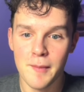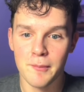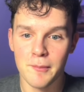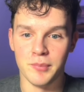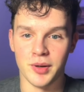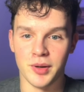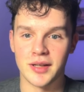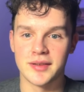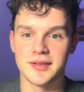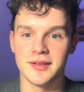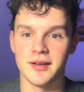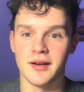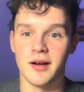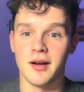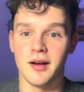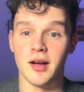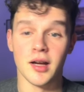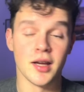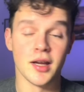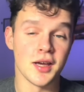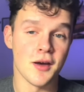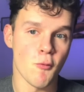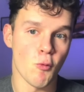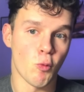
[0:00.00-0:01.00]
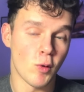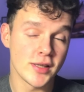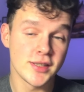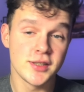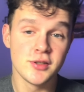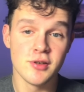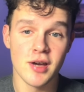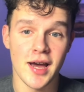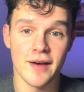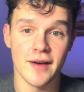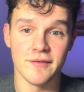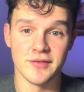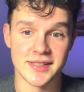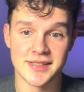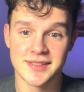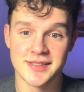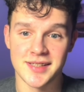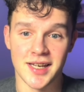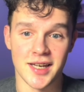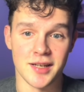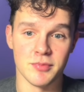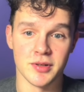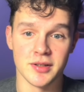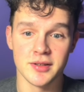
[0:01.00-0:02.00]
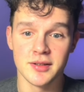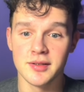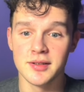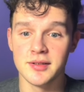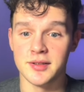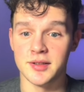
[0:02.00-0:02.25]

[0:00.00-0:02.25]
But once you have the statement,